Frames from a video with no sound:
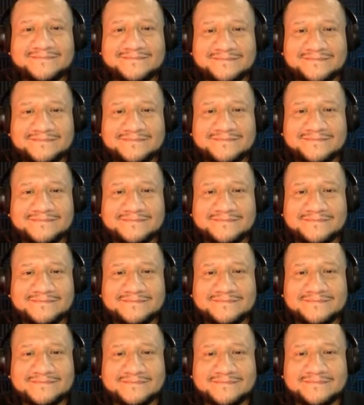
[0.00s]

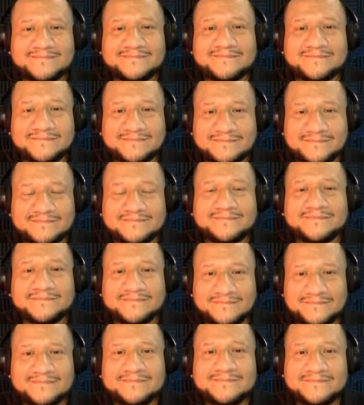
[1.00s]

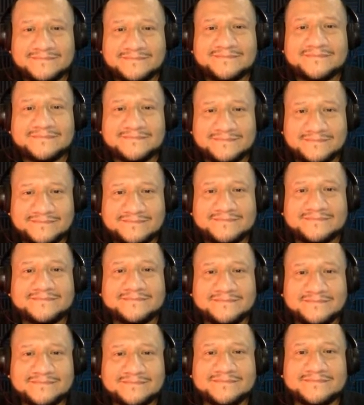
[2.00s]

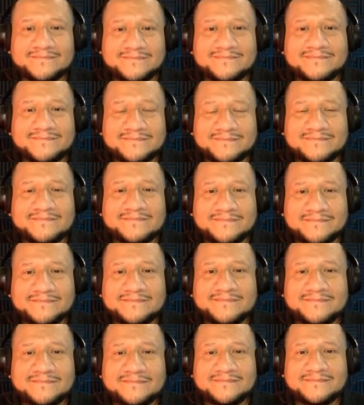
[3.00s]

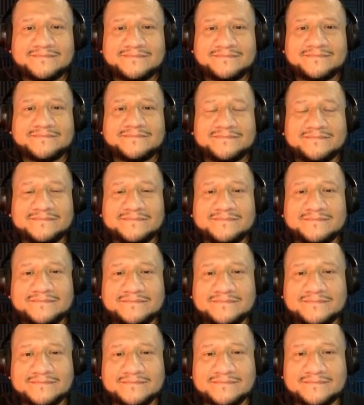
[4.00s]

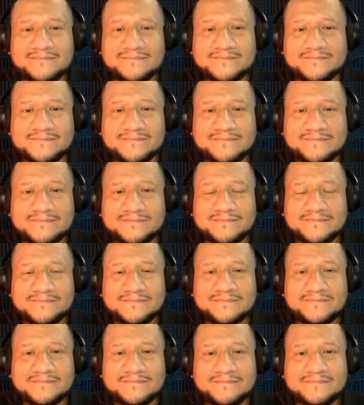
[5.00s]

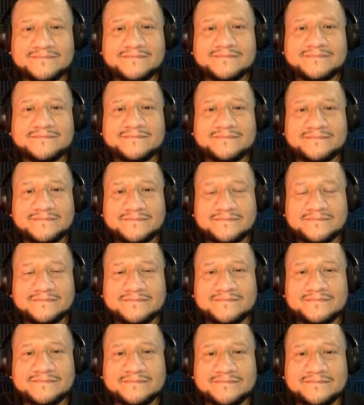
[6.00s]

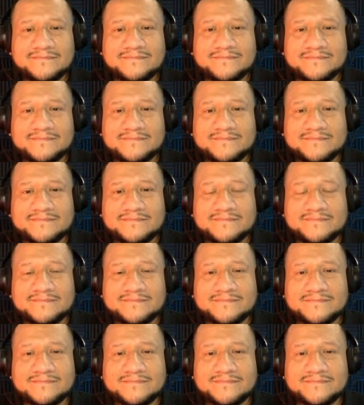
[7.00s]
(not speaking)